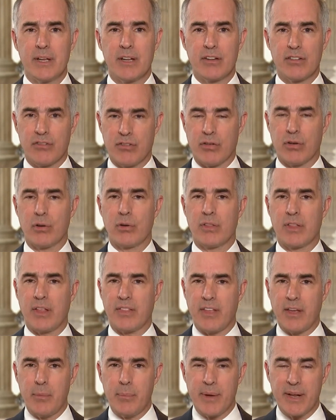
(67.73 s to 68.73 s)
is true
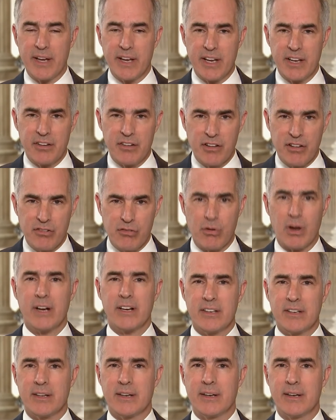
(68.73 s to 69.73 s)
that they've been
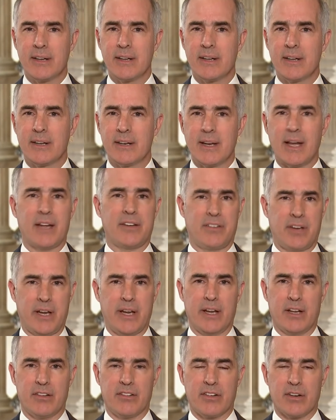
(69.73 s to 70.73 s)
instructed not
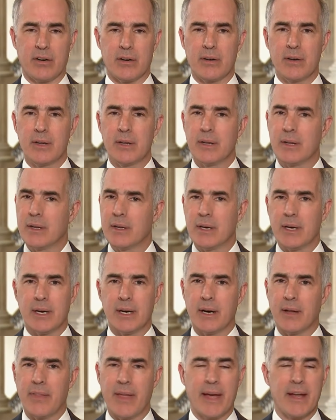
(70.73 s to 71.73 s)
to answer,
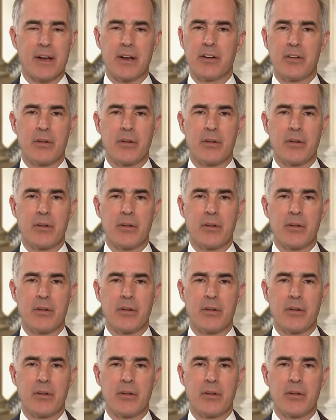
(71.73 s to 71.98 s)
that